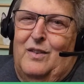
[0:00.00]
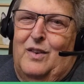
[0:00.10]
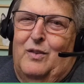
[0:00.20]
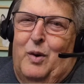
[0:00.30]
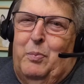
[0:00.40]

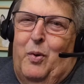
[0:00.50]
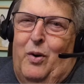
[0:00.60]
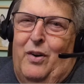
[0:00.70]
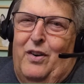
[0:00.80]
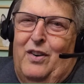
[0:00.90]

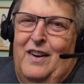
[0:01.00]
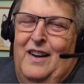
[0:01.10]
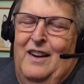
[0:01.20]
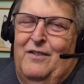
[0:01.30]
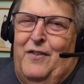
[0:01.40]
reporter
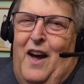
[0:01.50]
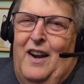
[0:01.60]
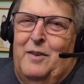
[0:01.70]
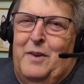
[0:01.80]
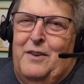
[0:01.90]

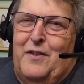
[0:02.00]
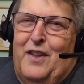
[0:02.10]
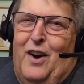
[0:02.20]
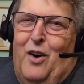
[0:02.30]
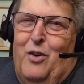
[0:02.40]
followed me for
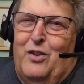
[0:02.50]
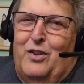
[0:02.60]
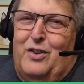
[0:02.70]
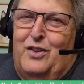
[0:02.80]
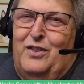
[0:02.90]
the whole
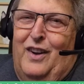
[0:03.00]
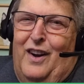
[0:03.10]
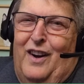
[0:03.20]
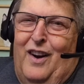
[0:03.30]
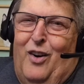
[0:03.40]

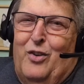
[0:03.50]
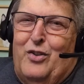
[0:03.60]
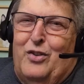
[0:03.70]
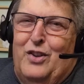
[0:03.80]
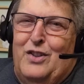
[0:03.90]

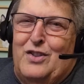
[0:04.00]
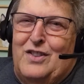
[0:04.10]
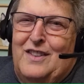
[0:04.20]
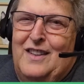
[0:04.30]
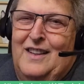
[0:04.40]

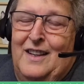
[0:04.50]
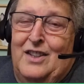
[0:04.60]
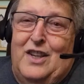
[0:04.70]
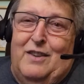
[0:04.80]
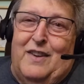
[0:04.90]
cruise.
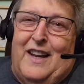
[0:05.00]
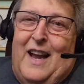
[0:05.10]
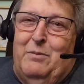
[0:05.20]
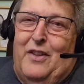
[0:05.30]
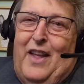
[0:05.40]
She even
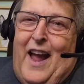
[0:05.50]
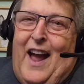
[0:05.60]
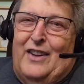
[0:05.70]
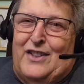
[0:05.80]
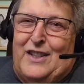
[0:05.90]
came to the
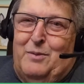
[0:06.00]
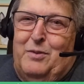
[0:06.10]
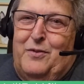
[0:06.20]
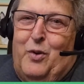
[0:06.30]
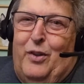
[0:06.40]
house here
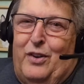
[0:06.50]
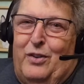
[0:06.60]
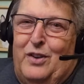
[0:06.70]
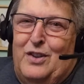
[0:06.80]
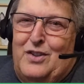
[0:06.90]
before the
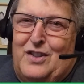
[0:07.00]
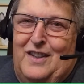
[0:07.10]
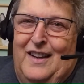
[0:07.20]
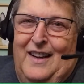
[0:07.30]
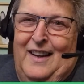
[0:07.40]
cruise and
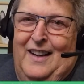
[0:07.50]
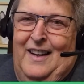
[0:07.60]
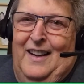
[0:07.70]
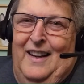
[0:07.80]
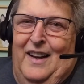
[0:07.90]

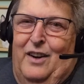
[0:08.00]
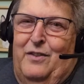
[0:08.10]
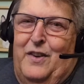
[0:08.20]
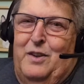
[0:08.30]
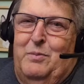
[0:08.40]

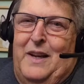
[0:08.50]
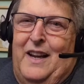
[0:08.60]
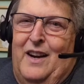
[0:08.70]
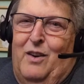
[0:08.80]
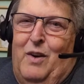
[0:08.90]
interviewed me
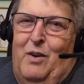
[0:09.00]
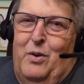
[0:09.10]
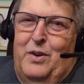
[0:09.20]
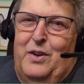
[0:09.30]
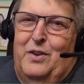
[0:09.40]
here while we
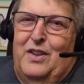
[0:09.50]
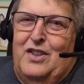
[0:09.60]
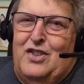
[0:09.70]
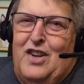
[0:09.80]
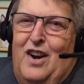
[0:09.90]
were doing the
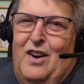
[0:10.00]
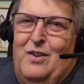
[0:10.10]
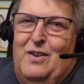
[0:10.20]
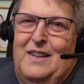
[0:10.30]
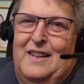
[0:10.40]

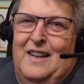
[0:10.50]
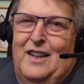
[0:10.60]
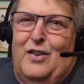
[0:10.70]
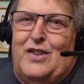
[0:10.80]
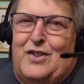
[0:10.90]
show.
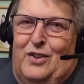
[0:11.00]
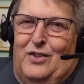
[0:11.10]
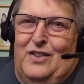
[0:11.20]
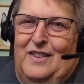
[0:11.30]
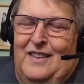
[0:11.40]
Crystal,
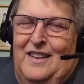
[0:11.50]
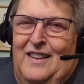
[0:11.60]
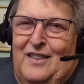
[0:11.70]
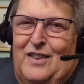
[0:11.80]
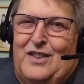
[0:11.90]

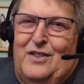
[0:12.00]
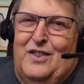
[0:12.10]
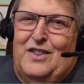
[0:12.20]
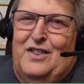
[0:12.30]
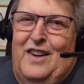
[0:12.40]
Crystal
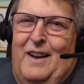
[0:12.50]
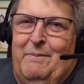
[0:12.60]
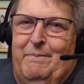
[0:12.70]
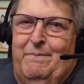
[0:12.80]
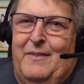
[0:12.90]
was her name,
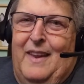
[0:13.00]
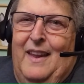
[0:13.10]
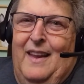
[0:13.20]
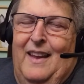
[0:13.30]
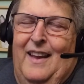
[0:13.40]

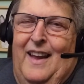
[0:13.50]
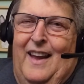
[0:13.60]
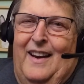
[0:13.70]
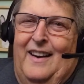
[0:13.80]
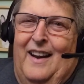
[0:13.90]

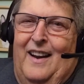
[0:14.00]
and